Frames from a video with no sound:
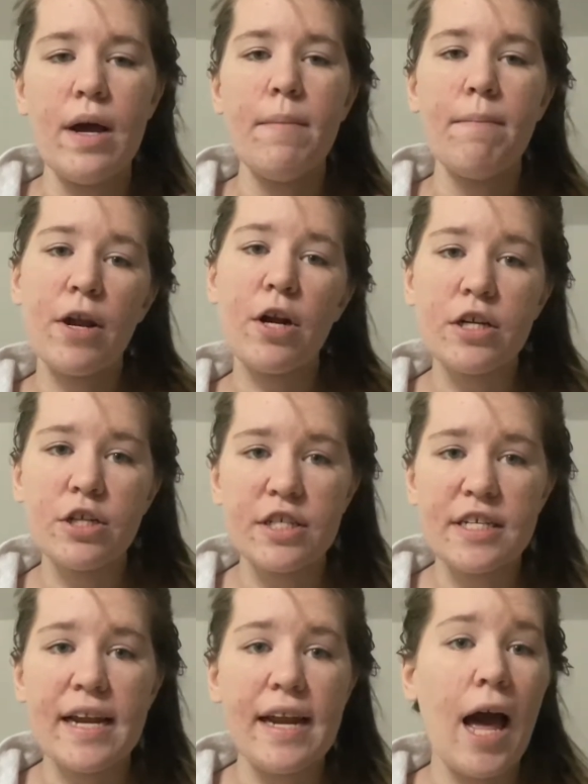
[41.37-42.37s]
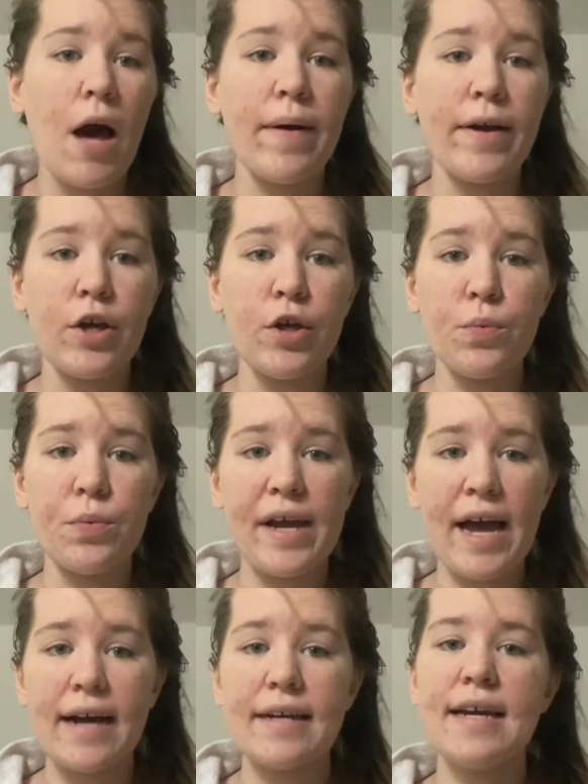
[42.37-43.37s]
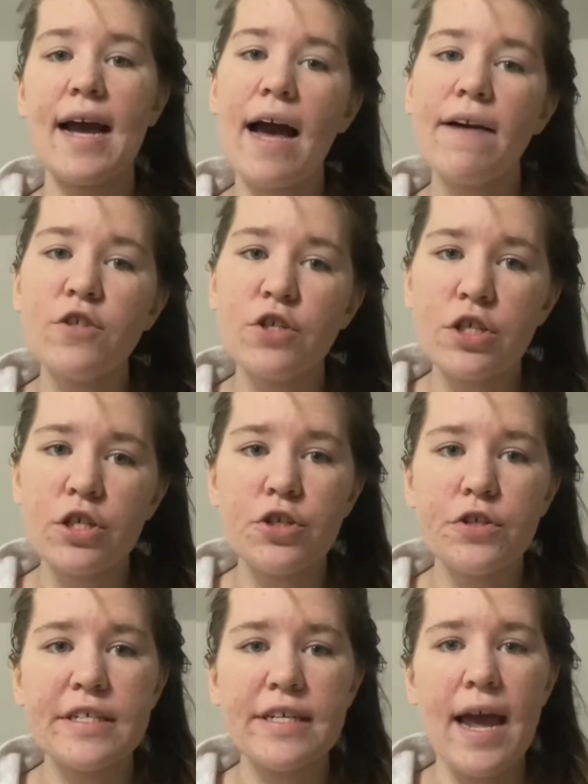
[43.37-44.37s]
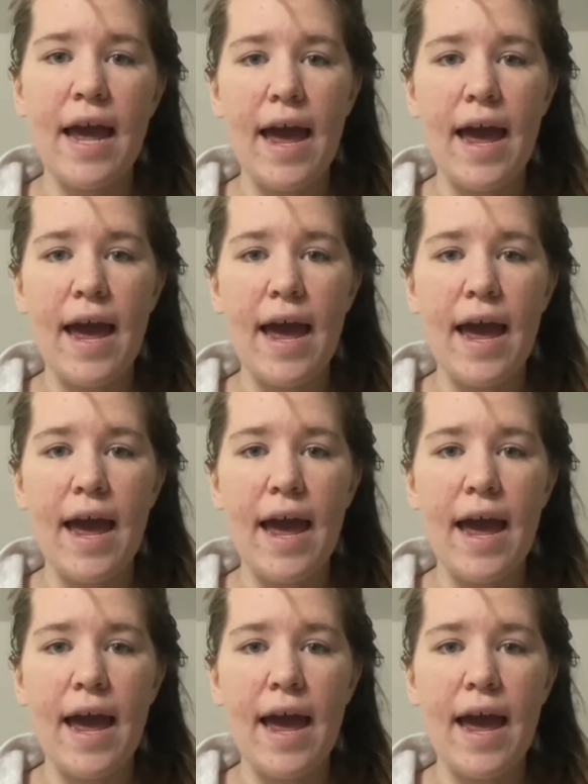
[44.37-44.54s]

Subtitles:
better understand how I could react after surgery